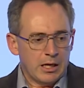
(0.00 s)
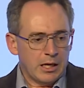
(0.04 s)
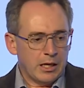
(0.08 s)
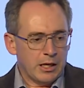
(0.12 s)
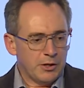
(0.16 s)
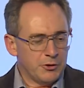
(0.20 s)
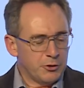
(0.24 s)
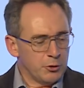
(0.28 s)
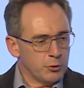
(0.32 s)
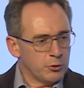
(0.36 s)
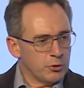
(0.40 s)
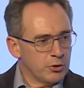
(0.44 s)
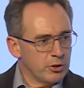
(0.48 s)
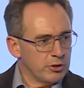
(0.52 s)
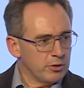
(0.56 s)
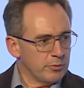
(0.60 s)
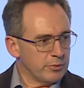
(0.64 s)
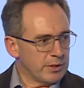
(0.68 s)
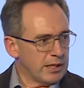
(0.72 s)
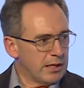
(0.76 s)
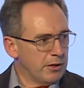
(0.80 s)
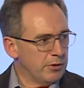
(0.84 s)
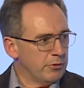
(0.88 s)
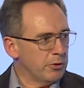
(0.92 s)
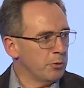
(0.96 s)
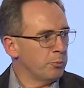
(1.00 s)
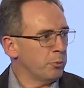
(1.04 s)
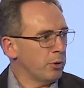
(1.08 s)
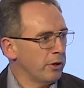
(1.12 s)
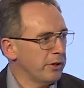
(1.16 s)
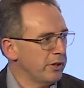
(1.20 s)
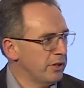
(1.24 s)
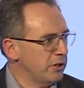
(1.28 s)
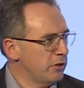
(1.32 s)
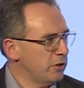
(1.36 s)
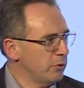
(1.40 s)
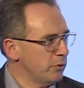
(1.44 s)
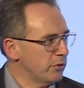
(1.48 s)
as you turn up the
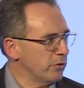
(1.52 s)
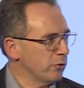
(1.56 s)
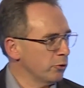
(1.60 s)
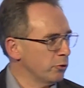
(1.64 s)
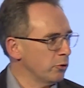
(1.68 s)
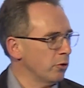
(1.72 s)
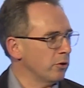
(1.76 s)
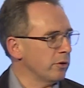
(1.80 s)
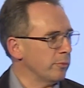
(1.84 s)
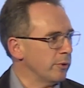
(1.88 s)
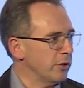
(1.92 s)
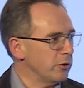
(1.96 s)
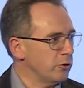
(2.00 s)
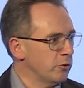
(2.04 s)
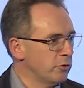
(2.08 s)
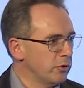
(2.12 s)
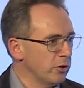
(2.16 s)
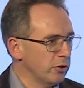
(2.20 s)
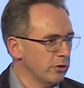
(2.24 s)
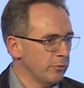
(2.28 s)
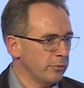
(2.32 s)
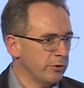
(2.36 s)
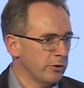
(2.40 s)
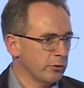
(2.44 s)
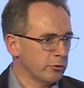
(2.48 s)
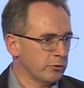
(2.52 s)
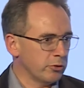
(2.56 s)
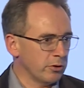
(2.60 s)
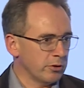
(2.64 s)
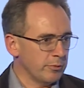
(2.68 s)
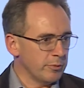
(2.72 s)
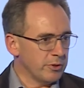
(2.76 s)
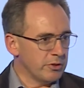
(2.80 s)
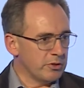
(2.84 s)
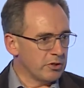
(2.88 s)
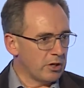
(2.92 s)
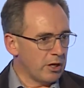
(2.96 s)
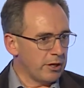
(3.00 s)
issue is autonomy. As you turn up the
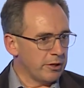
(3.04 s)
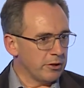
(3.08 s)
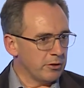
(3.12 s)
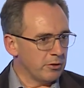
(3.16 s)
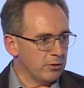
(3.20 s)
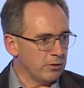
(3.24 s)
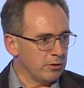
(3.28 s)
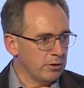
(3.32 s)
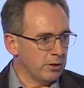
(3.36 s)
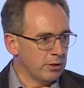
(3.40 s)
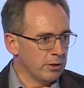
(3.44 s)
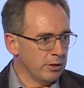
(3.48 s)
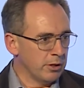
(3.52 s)
autonomy dial,